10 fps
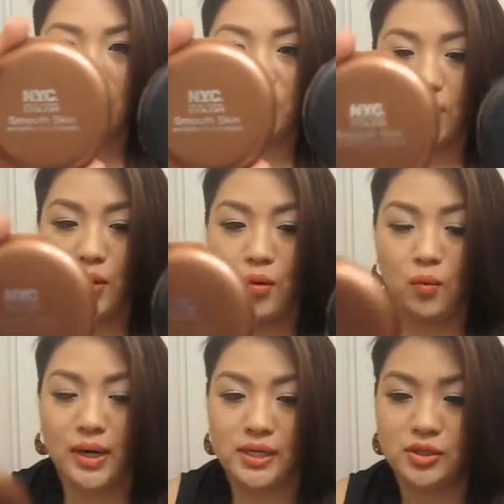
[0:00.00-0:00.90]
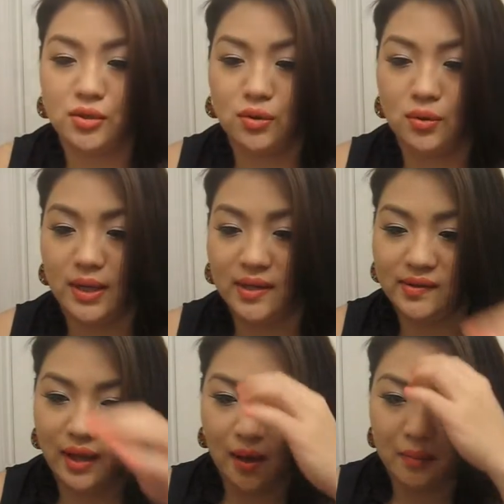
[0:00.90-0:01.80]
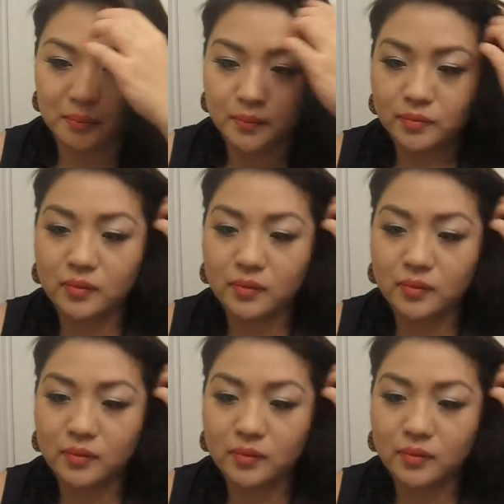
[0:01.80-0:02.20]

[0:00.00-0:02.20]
So what I do is, um,